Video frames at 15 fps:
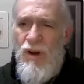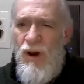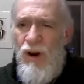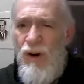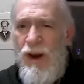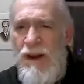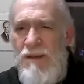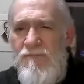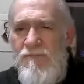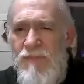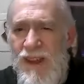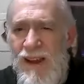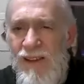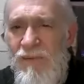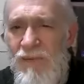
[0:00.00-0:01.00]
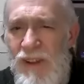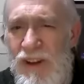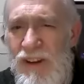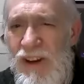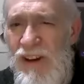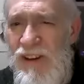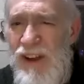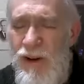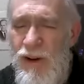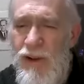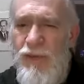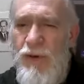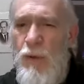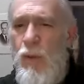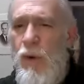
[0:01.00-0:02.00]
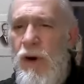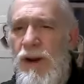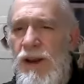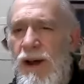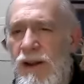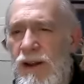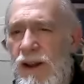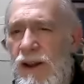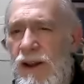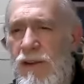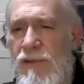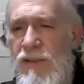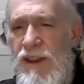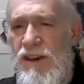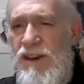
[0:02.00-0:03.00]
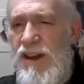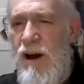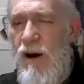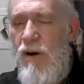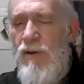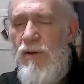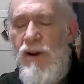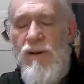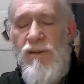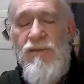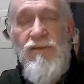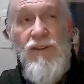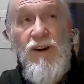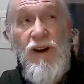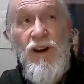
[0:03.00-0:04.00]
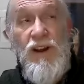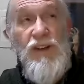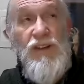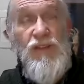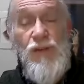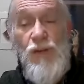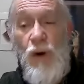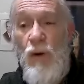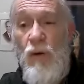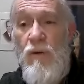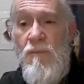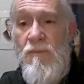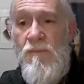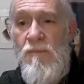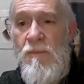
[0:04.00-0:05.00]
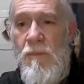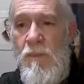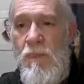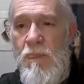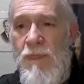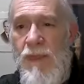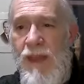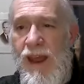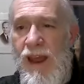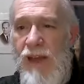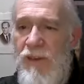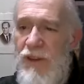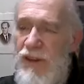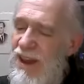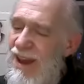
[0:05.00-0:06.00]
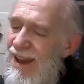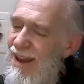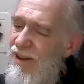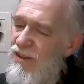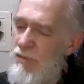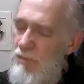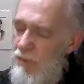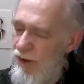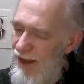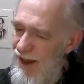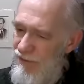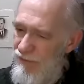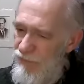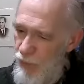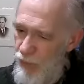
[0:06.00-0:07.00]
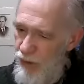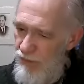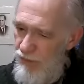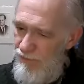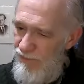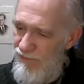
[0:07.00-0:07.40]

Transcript: All right. Detail, if you would, a little of the town of uh, Heathrow and the gang's plan for it.